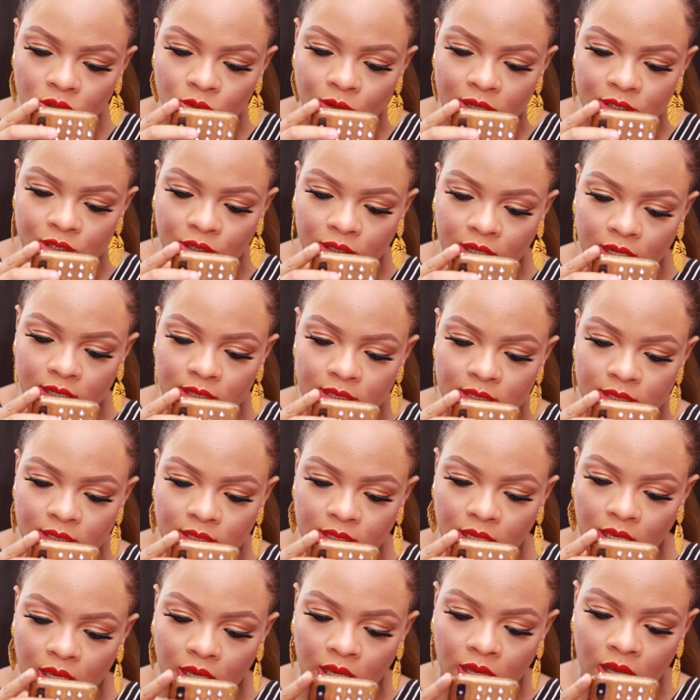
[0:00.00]
So as you can
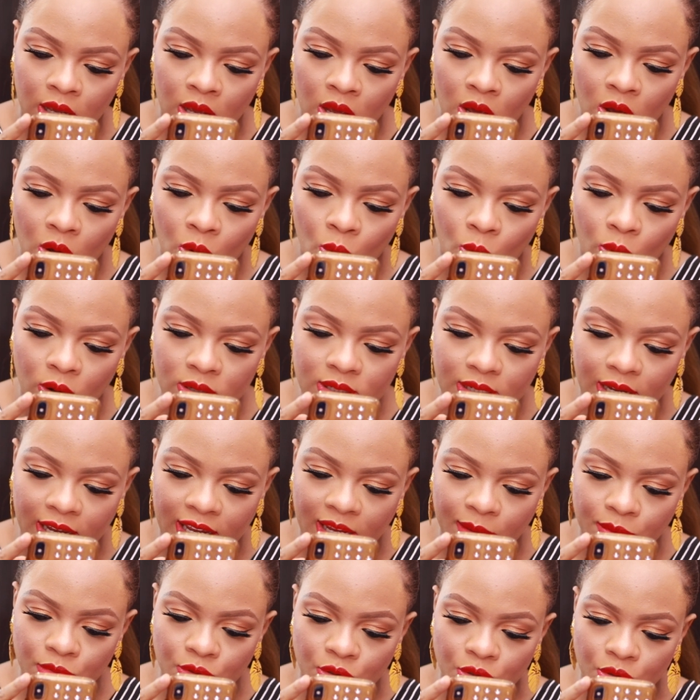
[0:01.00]
see what I
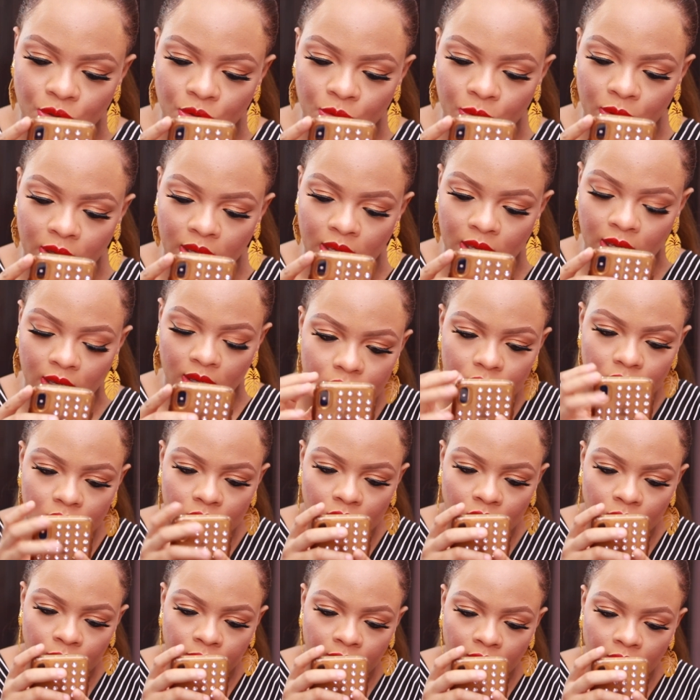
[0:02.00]
am doing,
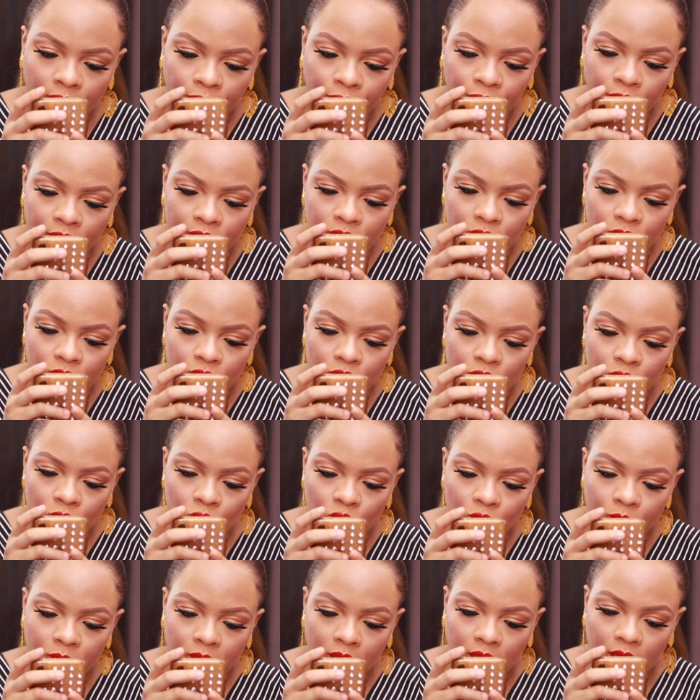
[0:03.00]
so feel free to
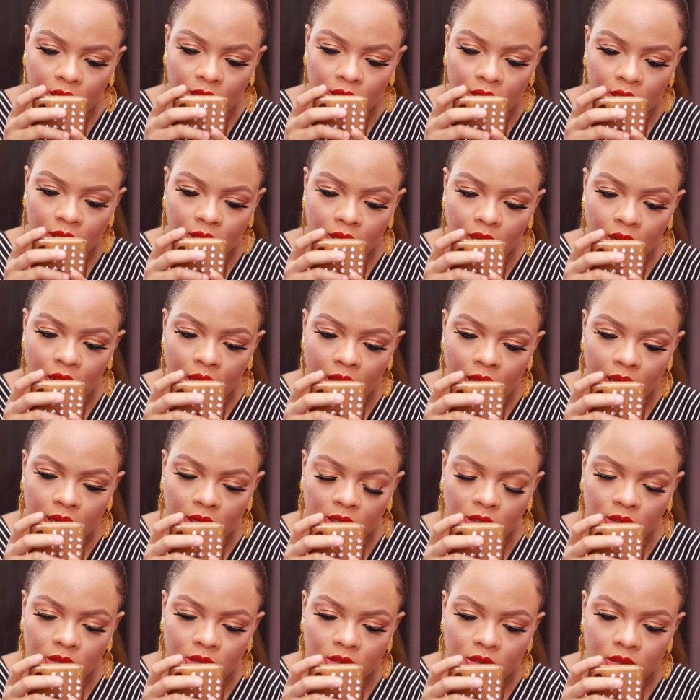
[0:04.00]
zoom in
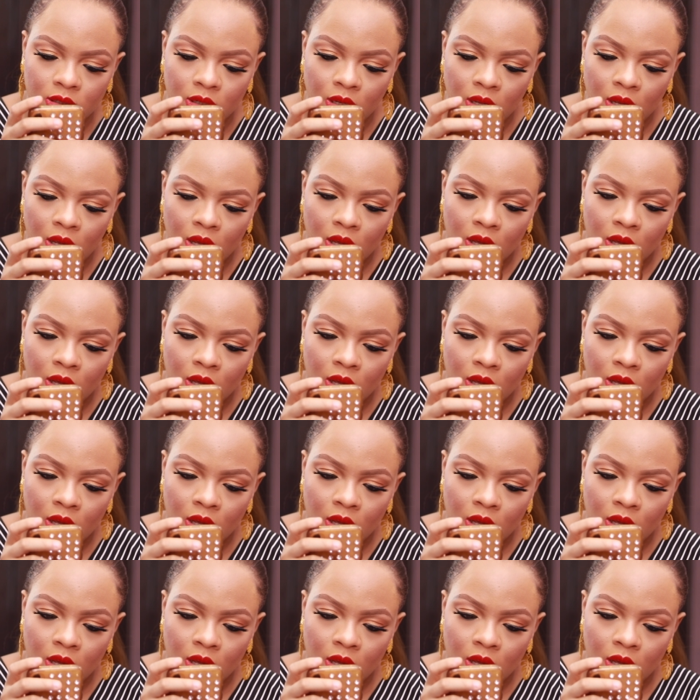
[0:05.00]
and